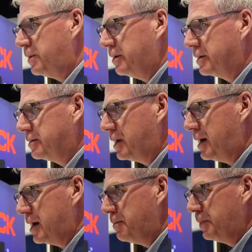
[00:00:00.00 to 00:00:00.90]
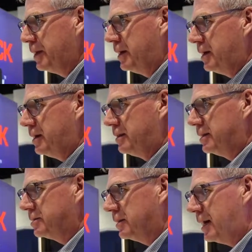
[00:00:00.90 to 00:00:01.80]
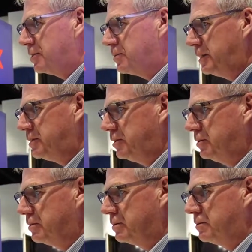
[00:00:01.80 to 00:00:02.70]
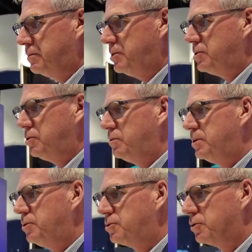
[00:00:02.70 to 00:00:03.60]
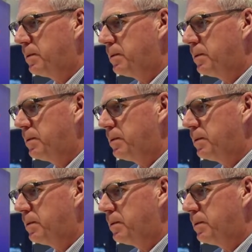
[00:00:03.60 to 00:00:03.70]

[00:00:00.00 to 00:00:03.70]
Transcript: period of time, this allows me to resume a neutral